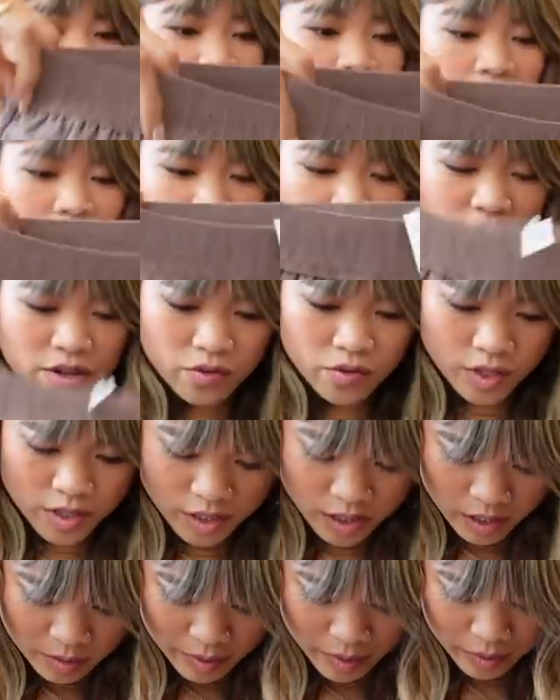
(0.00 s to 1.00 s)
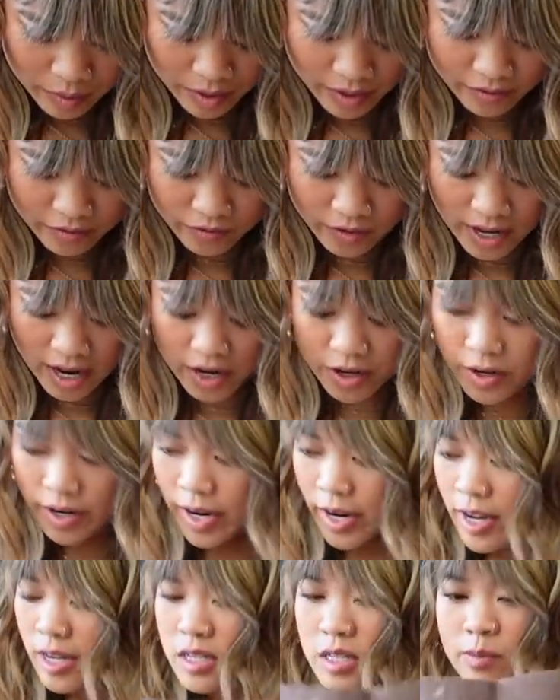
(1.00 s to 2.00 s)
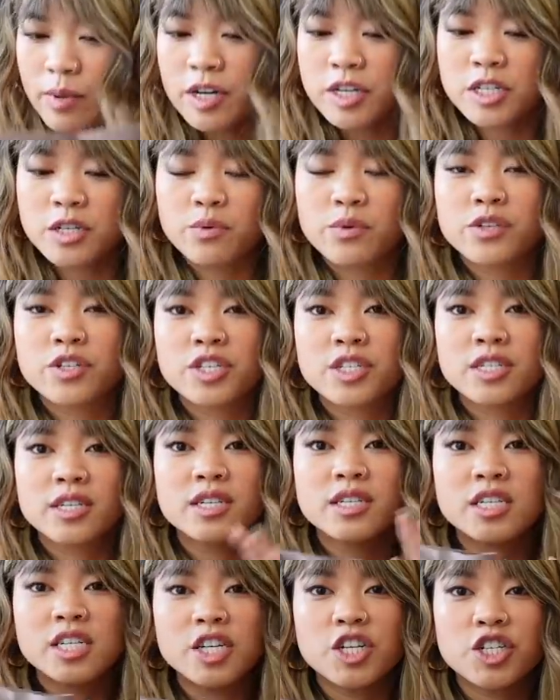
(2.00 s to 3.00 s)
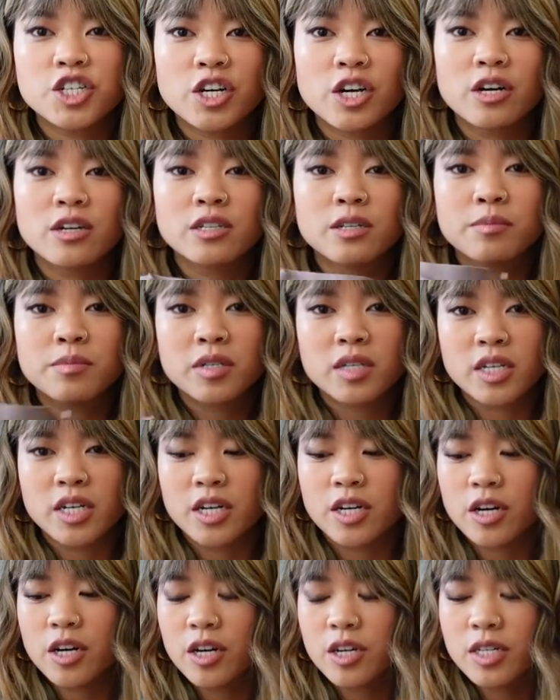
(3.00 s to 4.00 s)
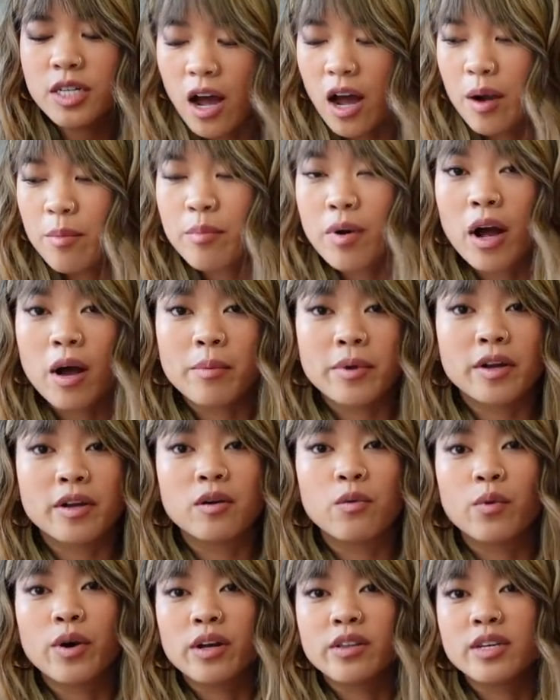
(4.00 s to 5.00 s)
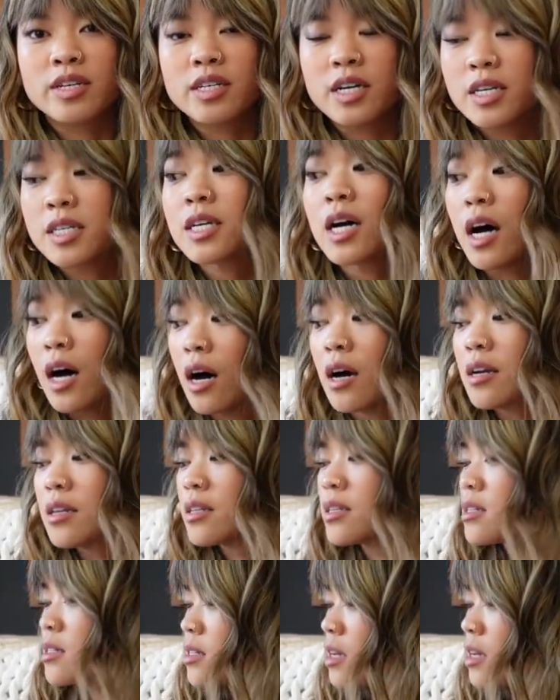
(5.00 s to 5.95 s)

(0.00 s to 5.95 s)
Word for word: and I think these are gonna be really flattering, especially with just a t-shirt, some sneakers. I'm probably gonna wear these a ton this